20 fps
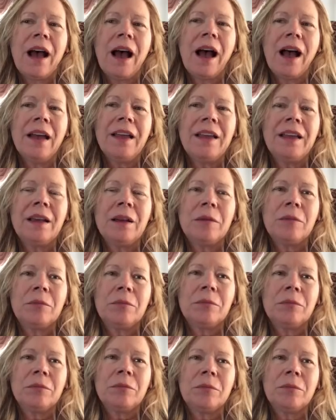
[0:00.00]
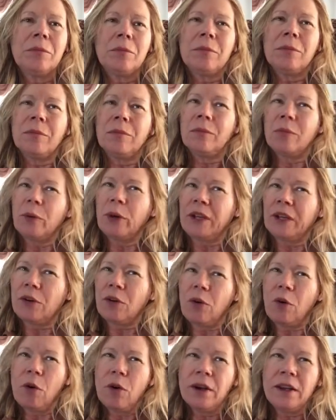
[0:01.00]
I am
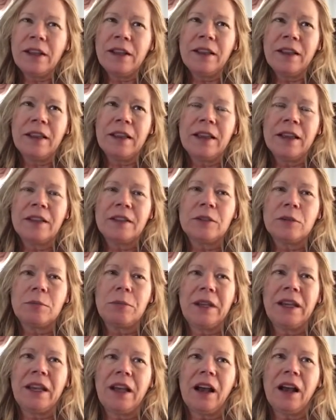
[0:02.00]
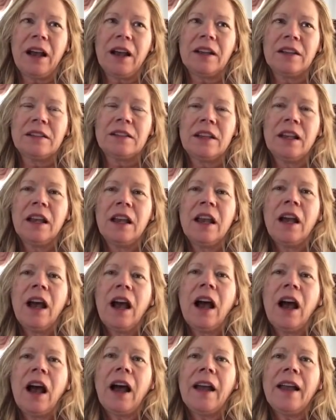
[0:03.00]
recording this because
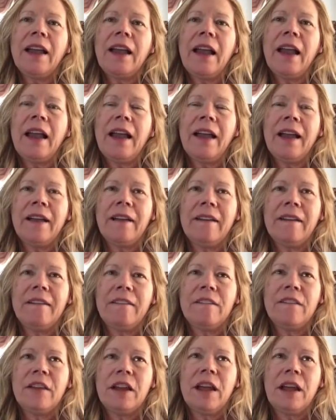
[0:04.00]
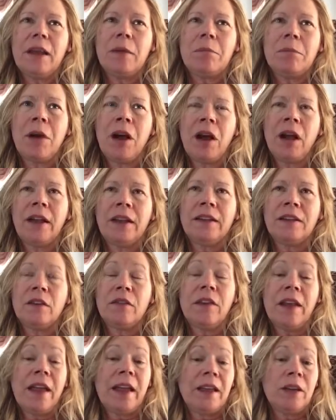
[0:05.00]
I have a mind
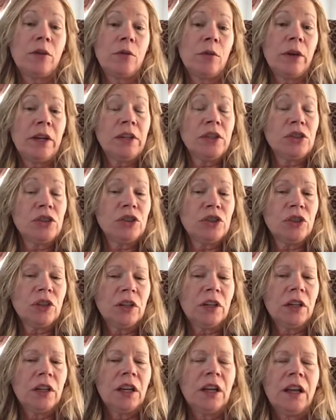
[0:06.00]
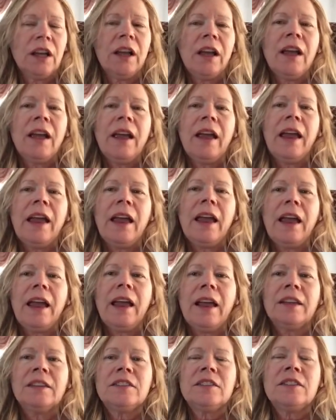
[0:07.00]
of anguish.
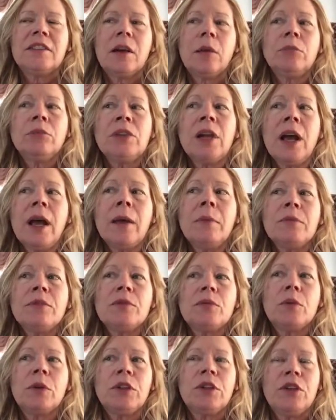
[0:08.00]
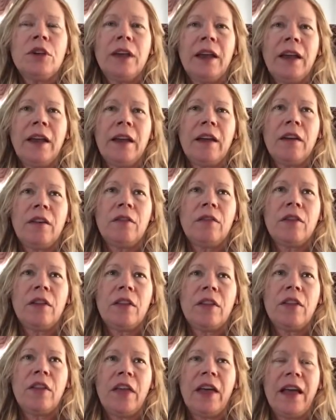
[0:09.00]
And sometimes when you have
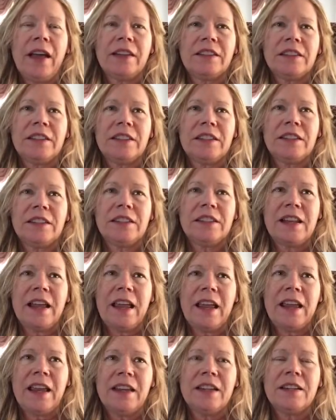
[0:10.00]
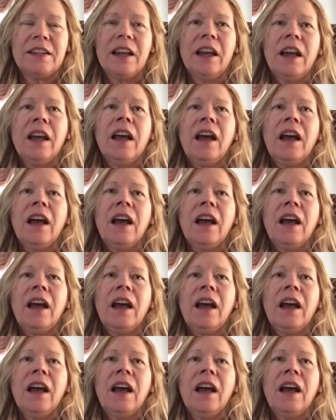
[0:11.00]
that state,